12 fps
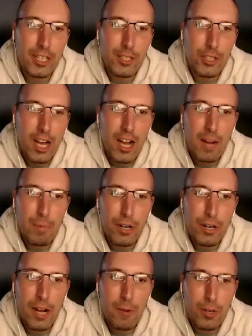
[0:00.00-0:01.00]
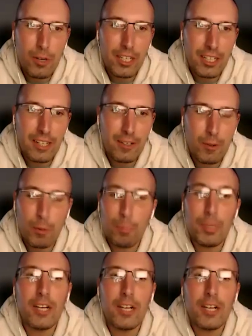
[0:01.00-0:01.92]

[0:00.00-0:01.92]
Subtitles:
a job or not working at or being